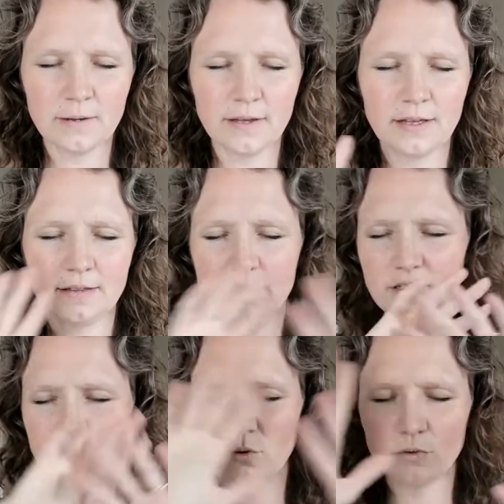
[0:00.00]
And
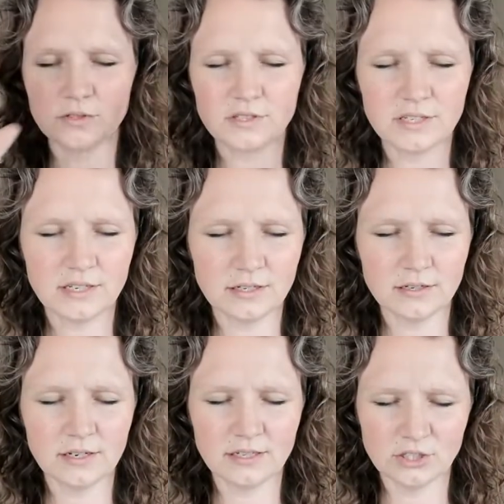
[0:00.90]
this whole
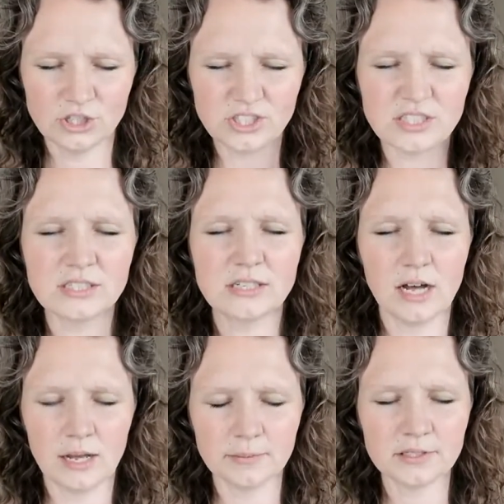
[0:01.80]
scene is just
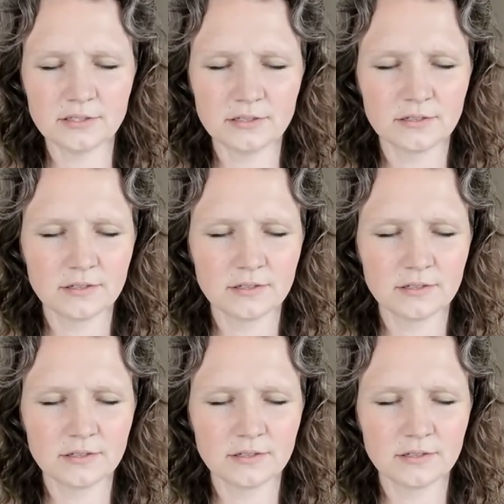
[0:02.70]
stopped.